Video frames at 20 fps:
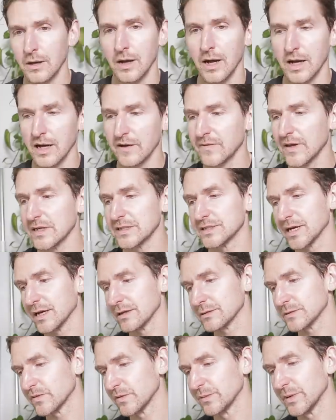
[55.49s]
And if that
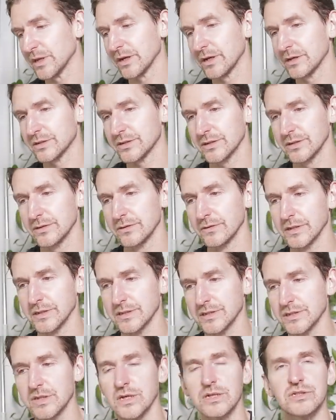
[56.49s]
sounds familiar to
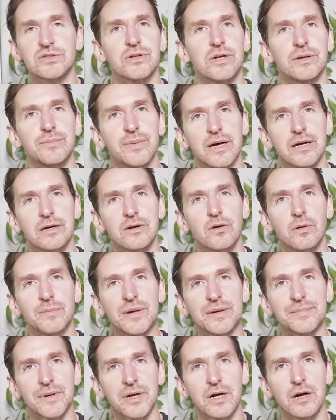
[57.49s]
Sutri by
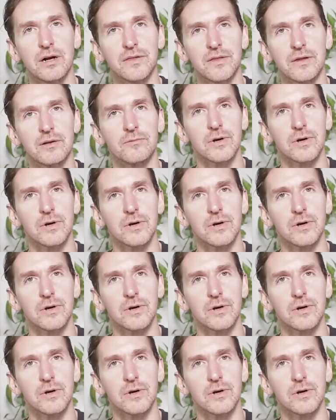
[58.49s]
Cormac McCarthy,